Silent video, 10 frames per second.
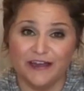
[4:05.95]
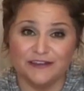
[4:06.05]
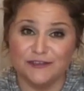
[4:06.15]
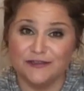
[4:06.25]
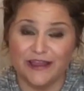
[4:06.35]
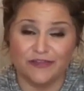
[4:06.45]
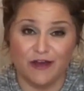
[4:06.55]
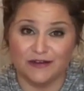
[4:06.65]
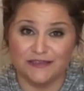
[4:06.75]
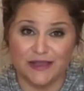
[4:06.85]
I also like the
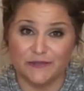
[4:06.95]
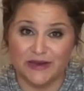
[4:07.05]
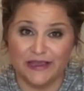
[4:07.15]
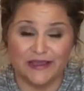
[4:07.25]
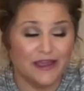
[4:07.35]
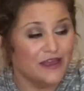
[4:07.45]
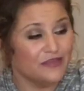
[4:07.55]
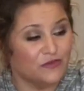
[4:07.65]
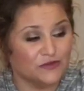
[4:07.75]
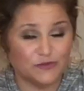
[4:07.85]
Honest Company.
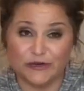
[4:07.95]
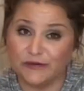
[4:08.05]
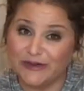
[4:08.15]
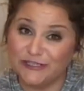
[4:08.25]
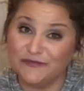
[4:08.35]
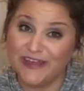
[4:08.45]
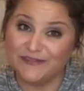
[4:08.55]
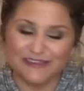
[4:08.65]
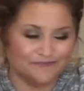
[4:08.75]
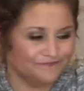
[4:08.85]
Those were my two faves.